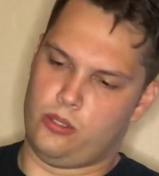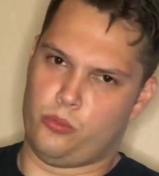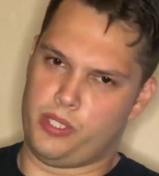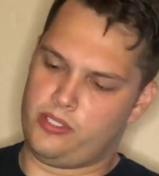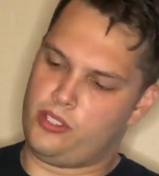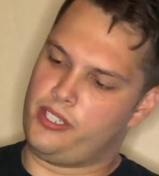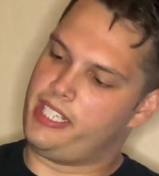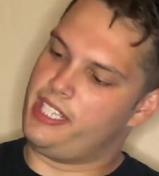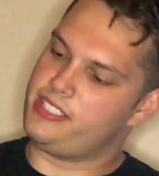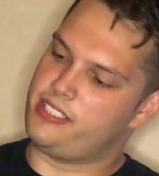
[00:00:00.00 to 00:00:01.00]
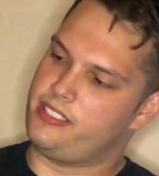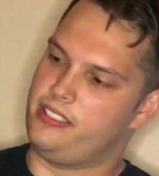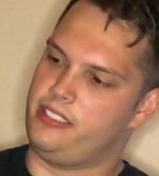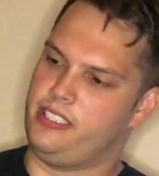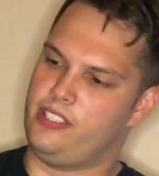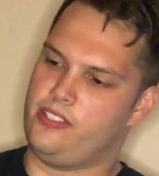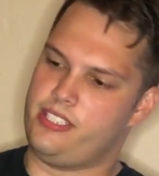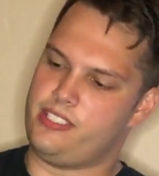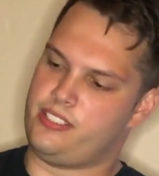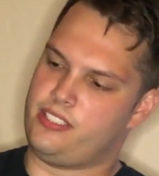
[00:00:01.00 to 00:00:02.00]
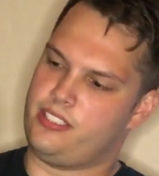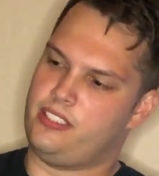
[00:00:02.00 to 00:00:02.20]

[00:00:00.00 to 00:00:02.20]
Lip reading: Well, alright guys, here it is.